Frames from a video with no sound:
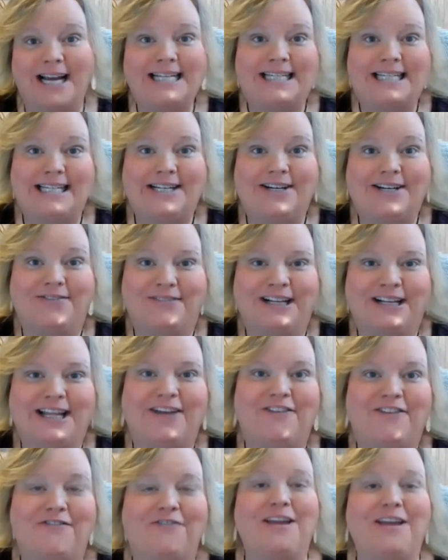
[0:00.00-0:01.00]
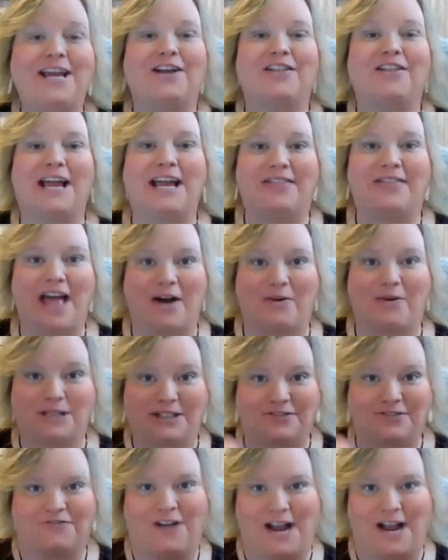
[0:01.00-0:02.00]
I didn't really feel like that
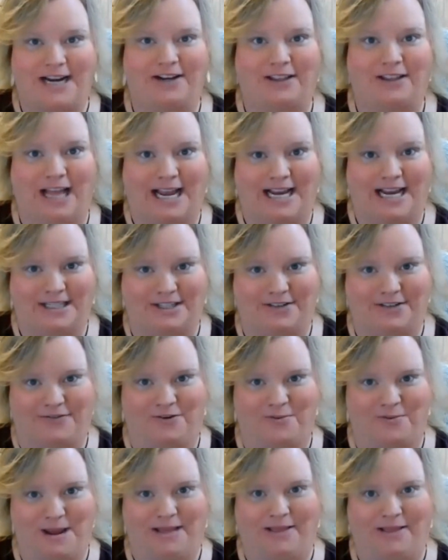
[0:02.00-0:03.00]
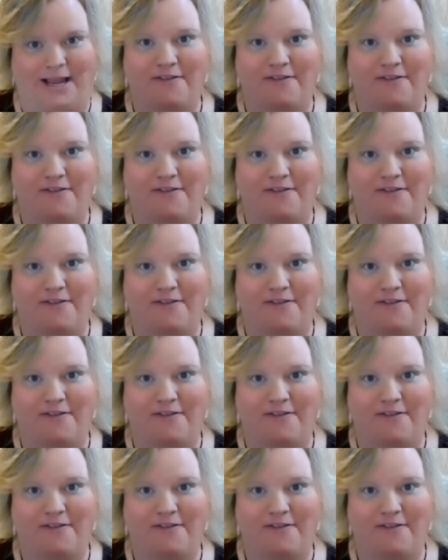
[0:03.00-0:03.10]
was finalized for me.